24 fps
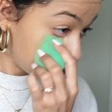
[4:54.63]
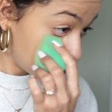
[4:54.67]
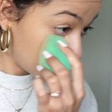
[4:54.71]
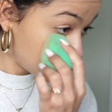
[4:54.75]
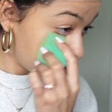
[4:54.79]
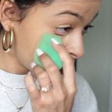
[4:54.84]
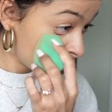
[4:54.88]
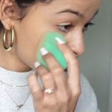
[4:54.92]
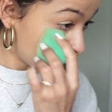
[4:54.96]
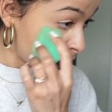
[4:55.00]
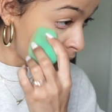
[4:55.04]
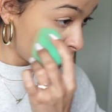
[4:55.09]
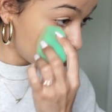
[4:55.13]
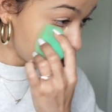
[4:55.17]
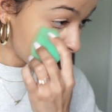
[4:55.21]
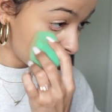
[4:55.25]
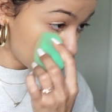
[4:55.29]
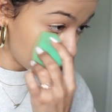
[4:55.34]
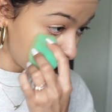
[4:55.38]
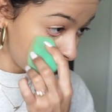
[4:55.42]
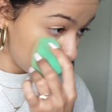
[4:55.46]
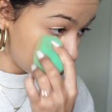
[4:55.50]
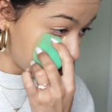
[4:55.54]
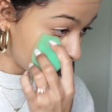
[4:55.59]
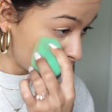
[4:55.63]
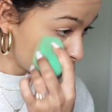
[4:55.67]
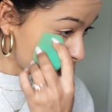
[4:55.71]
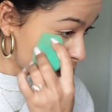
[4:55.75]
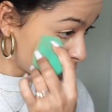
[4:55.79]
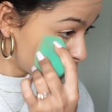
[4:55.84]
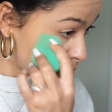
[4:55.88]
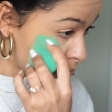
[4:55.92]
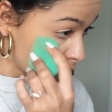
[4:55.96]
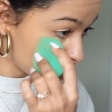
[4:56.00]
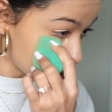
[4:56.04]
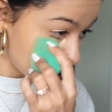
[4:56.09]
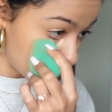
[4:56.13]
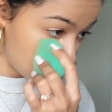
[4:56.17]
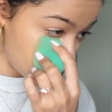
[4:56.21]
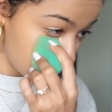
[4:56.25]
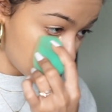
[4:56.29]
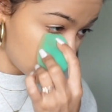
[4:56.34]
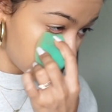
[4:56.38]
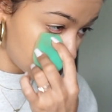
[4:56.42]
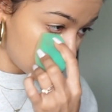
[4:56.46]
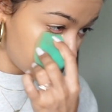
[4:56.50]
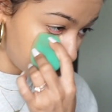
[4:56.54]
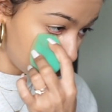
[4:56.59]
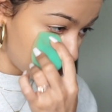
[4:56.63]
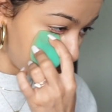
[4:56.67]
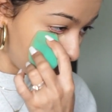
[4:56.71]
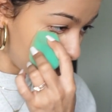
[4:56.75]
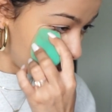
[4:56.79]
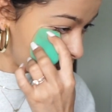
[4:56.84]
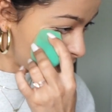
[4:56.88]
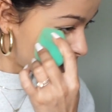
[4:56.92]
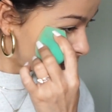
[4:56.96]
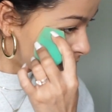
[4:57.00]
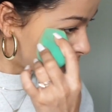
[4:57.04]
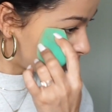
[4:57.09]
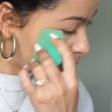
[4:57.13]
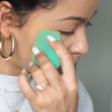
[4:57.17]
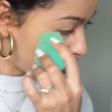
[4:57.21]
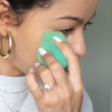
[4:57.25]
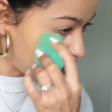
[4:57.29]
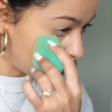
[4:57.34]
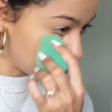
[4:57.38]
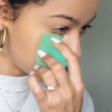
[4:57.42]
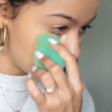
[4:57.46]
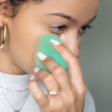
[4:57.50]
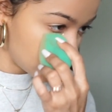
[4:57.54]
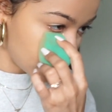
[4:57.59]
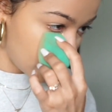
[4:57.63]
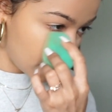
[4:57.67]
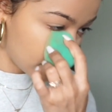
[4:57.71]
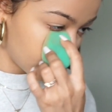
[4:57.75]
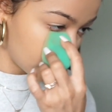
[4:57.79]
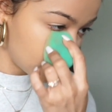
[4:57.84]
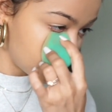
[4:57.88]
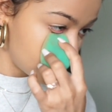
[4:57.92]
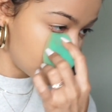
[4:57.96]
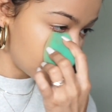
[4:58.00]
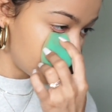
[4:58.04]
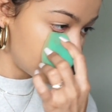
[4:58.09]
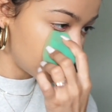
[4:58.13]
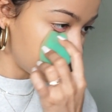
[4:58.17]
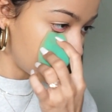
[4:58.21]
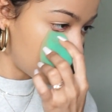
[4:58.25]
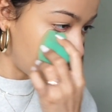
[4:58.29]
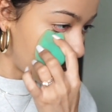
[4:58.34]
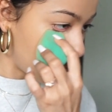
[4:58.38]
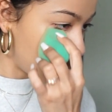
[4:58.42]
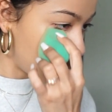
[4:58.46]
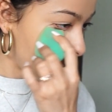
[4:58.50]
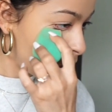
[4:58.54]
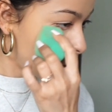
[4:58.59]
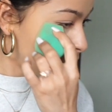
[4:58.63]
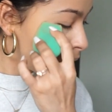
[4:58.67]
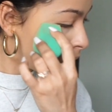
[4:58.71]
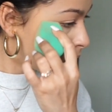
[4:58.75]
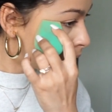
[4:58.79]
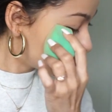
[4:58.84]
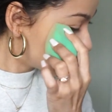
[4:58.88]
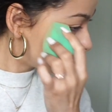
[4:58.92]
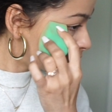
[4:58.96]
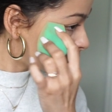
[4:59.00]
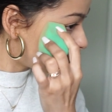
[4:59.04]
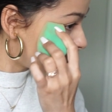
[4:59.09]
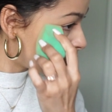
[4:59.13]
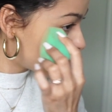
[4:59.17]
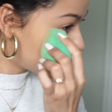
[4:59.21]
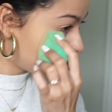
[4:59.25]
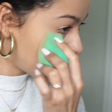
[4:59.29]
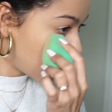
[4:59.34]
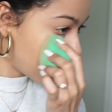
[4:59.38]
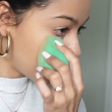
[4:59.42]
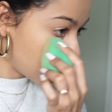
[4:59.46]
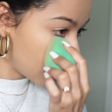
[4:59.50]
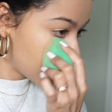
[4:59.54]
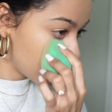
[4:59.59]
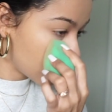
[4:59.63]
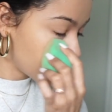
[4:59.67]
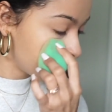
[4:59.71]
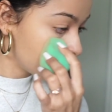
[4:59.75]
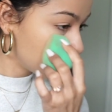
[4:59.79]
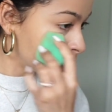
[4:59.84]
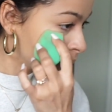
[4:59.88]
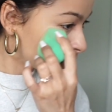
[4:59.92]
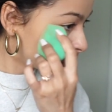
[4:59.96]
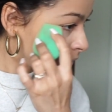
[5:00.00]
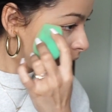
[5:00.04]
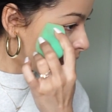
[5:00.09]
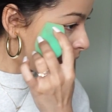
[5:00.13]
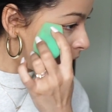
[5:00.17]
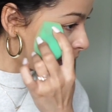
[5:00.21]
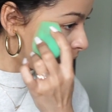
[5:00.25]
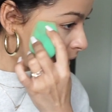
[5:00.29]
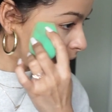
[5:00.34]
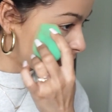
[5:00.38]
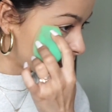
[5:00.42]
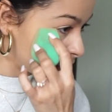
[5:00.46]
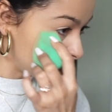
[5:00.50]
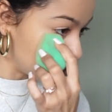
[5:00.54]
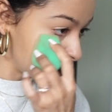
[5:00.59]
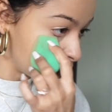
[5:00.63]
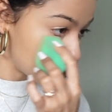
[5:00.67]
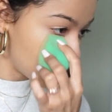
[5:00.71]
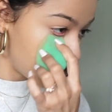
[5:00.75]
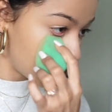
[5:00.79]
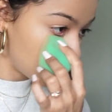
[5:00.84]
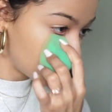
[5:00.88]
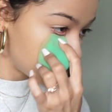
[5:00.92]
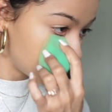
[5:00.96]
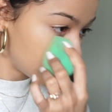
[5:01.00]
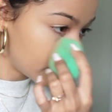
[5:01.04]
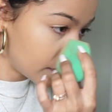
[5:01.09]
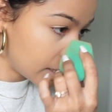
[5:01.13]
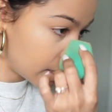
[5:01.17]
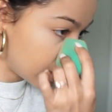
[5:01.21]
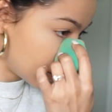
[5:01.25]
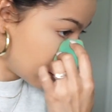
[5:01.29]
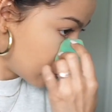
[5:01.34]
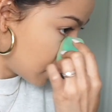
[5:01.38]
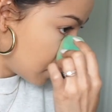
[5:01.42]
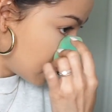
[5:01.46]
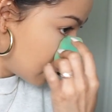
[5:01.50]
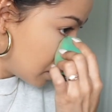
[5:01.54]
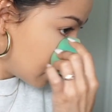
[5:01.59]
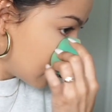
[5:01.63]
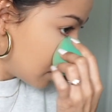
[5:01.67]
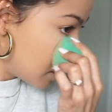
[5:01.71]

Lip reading: beauty sponge from EcoTools and just basically pounce that concealer out. So far, I can totally